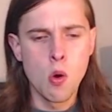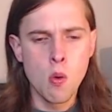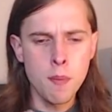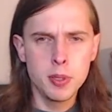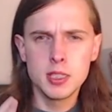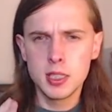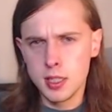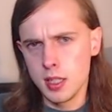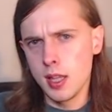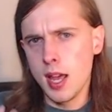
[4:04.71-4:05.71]
what
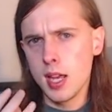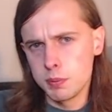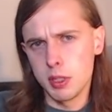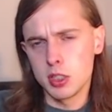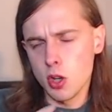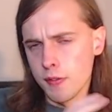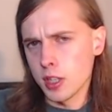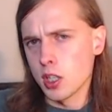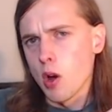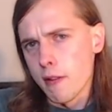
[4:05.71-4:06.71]
particular aspects of
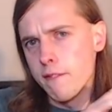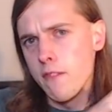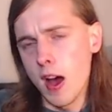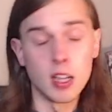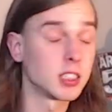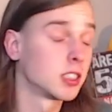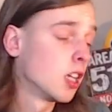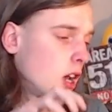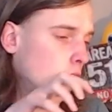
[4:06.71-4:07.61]
it going fast